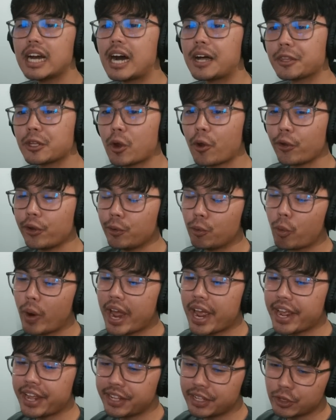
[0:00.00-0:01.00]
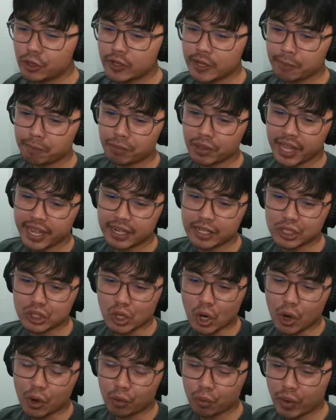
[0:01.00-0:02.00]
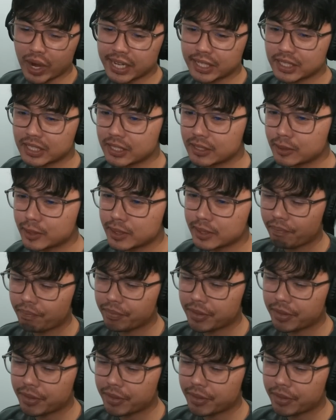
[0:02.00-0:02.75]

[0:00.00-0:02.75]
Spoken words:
The only way you can play this on rest is